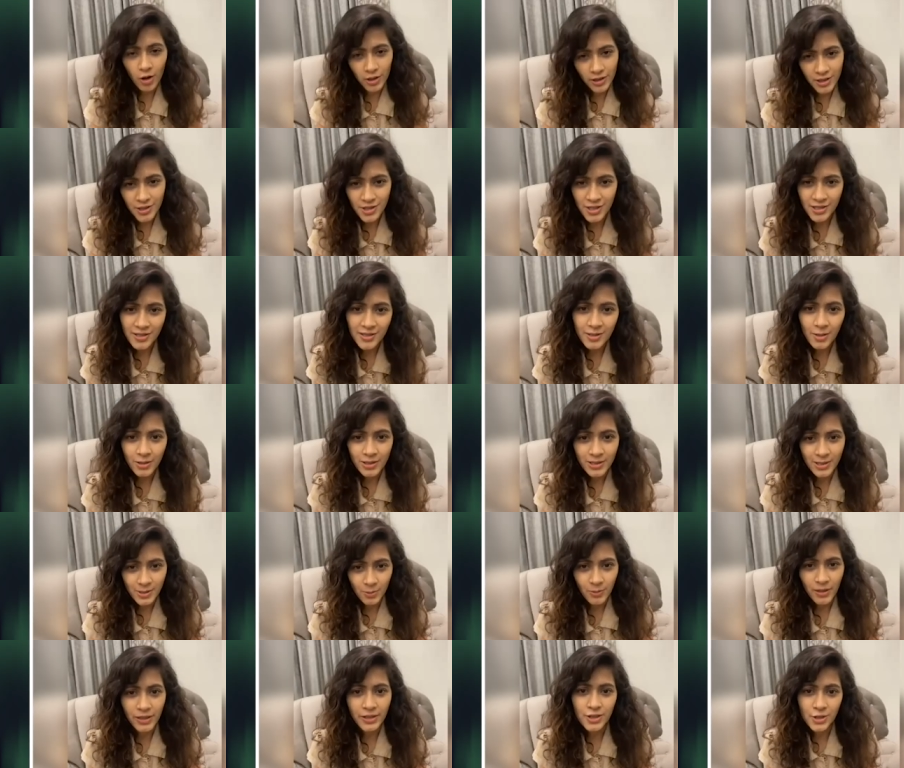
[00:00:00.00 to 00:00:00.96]
auditions
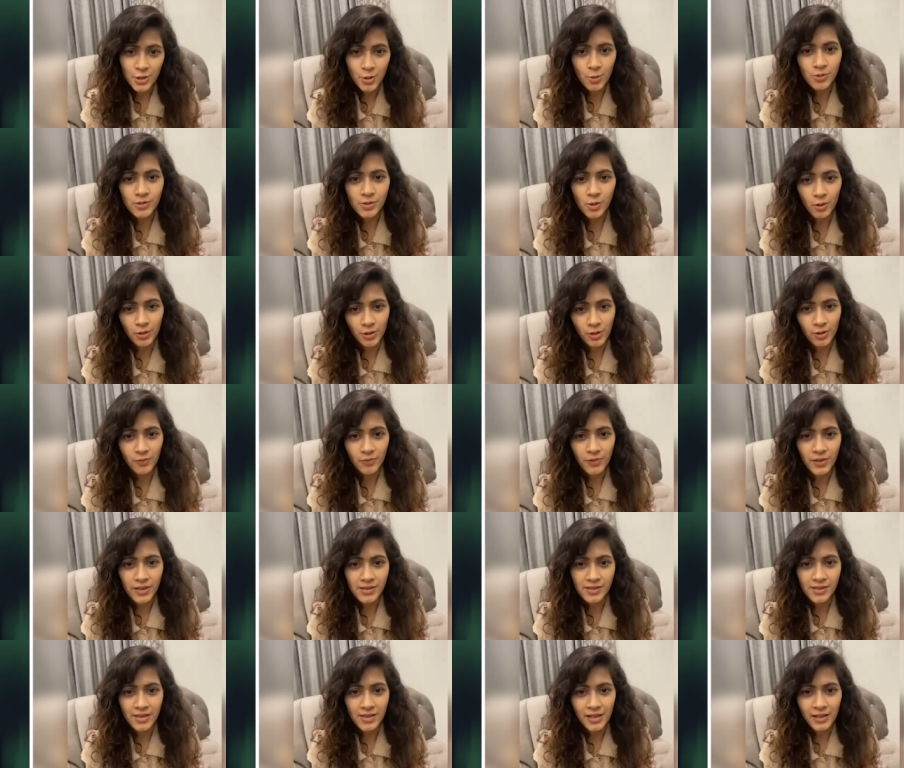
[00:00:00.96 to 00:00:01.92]
also. It shows on your
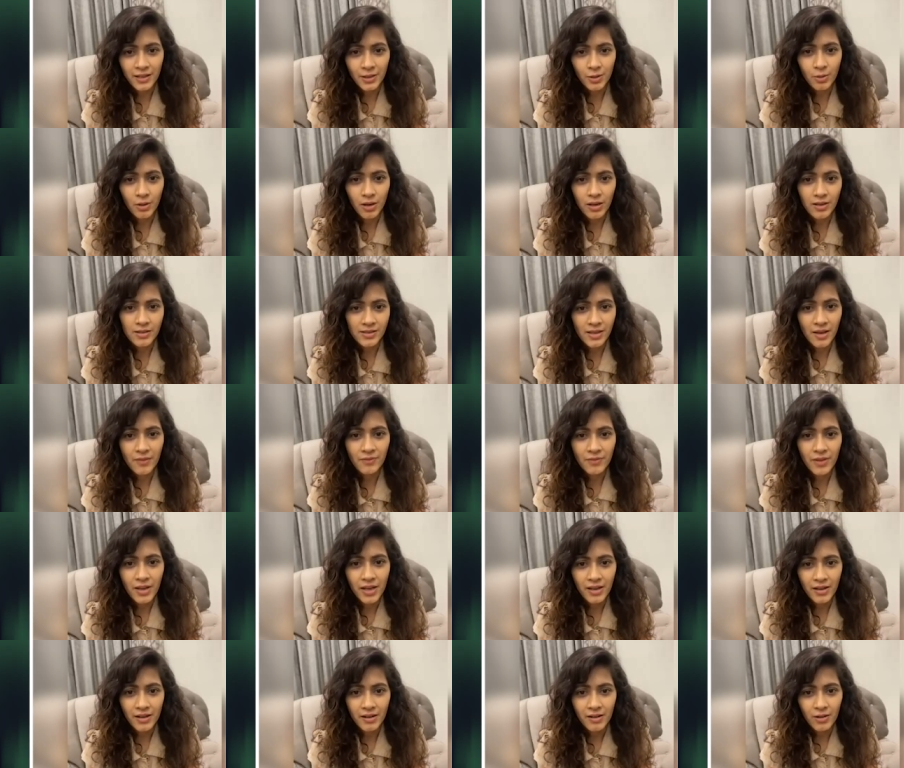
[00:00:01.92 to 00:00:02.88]
face that you are
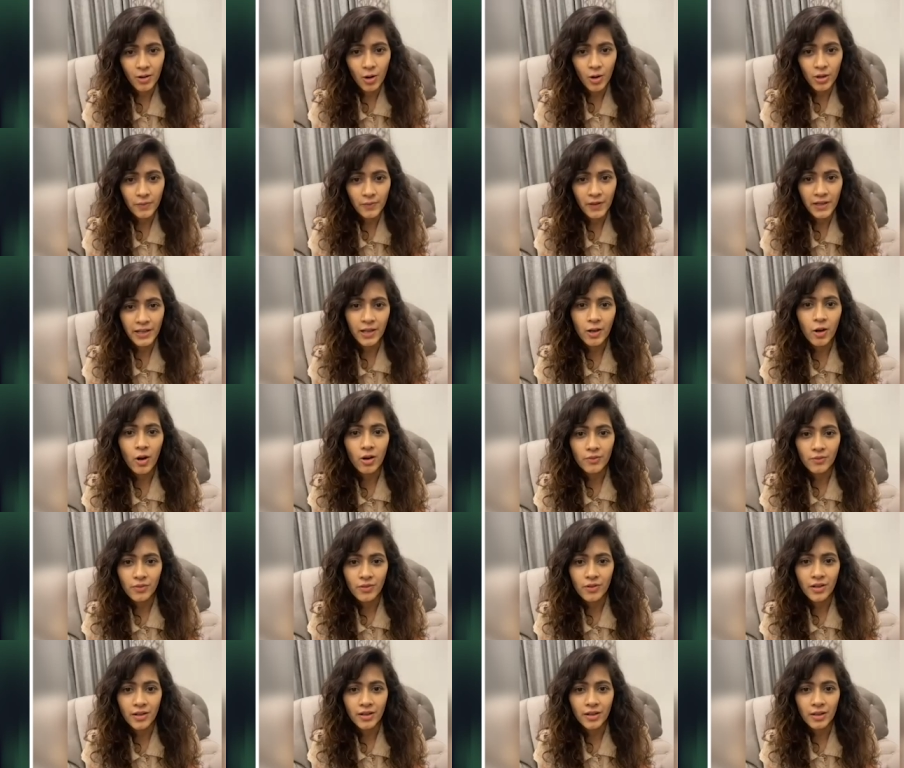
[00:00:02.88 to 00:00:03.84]
somewhere not very
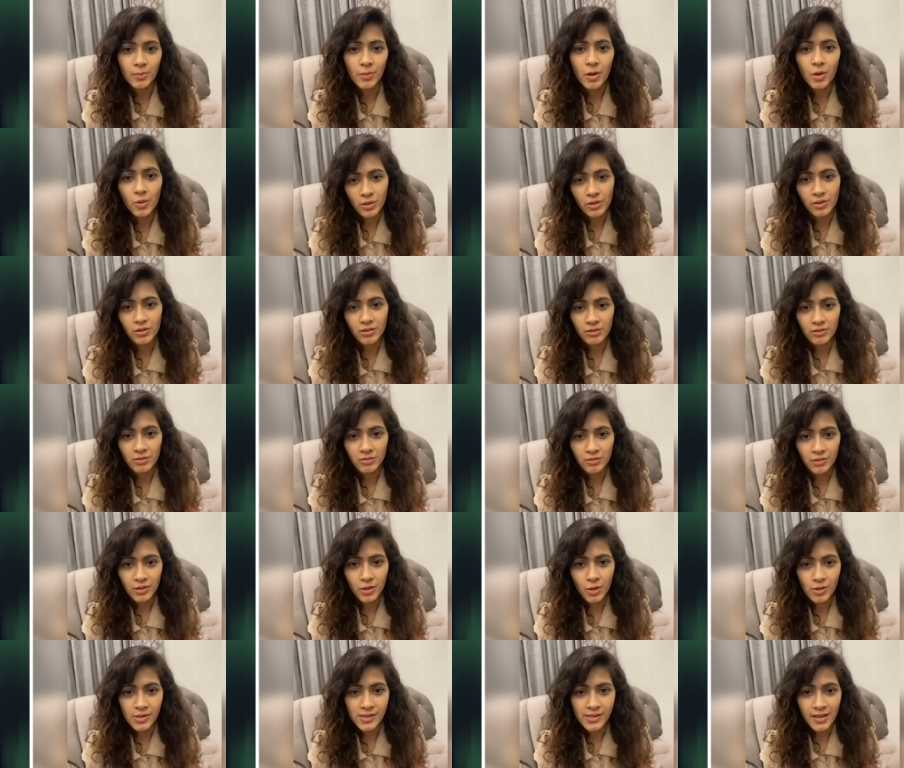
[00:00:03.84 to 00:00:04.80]
confident about
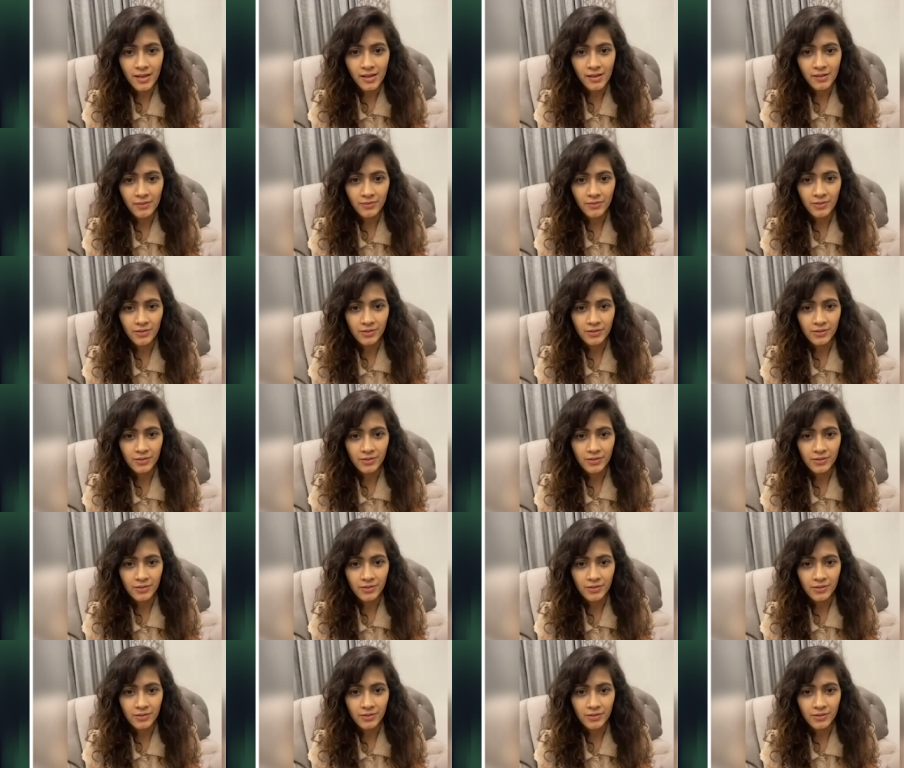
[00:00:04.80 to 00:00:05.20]
yourself.